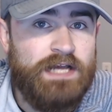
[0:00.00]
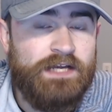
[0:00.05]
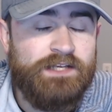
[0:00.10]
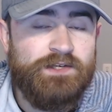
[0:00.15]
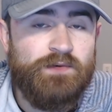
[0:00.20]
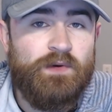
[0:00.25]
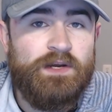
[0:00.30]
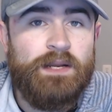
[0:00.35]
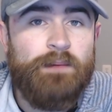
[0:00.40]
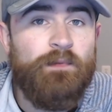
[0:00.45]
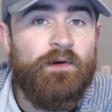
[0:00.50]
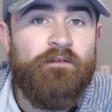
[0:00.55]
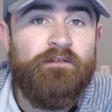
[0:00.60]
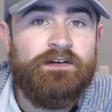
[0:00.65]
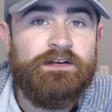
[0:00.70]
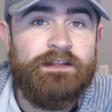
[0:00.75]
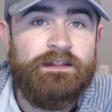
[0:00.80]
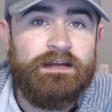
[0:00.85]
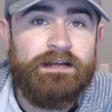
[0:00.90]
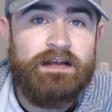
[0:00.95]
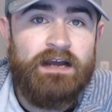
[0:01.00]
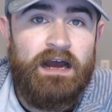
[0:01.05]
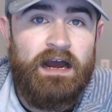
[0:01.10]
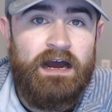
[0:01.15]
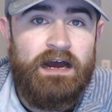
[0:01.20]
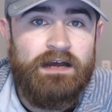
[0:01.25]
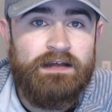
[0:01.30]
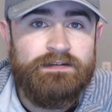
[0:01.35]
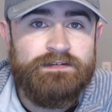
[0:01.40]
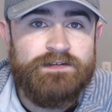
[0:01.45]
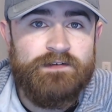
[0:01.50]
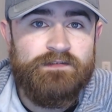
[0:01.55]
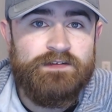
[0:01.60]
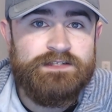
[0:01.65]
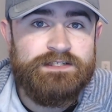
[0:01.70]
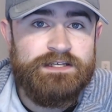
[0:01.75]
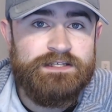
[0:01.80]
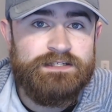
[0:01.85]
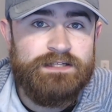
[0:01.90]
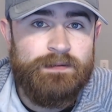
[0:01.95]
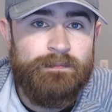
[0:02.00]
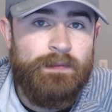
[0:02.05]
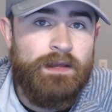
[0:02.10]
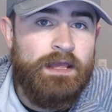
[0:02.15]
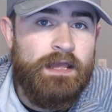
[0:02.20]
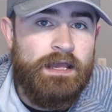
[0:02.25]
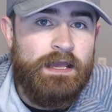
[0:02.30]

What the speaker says: I do want to move into the cons of the system.